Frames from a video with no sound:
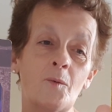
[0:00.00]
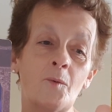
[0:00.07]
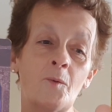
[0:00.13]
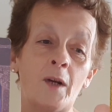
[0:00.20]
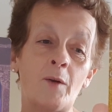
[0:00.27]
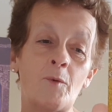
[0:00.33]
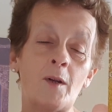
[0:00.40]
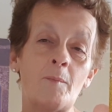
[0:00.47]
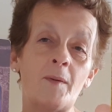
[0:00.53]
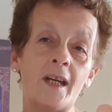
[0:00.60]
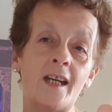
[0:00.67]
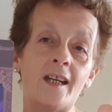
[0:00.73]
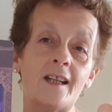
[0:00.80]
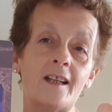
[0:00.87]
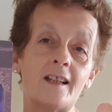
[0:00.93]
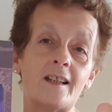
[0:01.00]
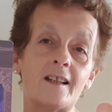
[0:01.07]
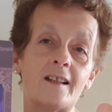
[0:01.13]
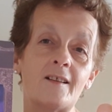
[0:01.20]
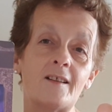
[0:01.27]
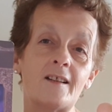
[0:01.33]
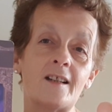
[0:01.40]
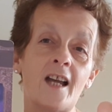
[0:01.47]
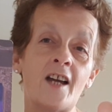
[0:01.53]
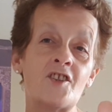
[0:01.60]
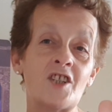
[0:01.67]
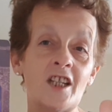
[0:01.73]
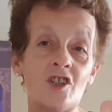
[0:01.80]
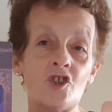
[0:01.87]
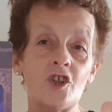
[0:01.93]
we will be a
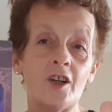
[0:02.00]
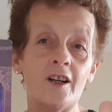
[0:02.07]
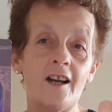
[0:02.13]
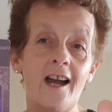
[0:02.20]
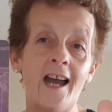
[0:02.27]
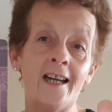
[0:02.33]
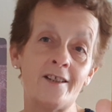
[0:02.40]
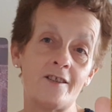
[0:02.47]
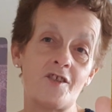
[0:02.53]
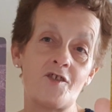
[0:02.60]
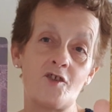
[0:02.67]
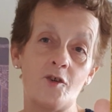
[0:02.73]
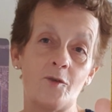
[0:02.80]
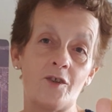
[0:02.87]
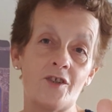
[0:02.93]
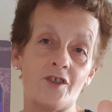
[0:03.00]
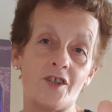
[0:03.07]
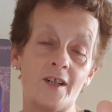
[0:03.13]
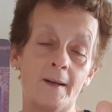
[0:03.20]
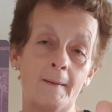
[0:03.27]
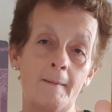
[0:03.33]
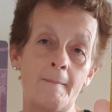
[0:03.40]
teacher and a student.